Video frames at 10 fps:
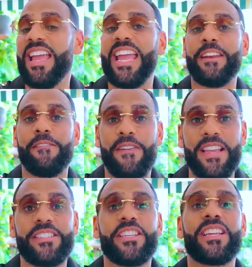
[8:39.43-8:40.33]

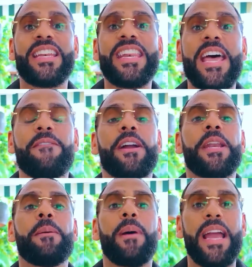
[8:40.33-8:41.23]
Investors are never going
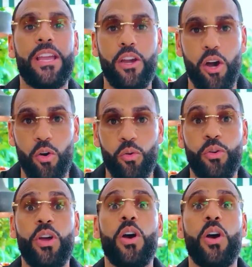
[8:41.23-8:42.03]
to buy gold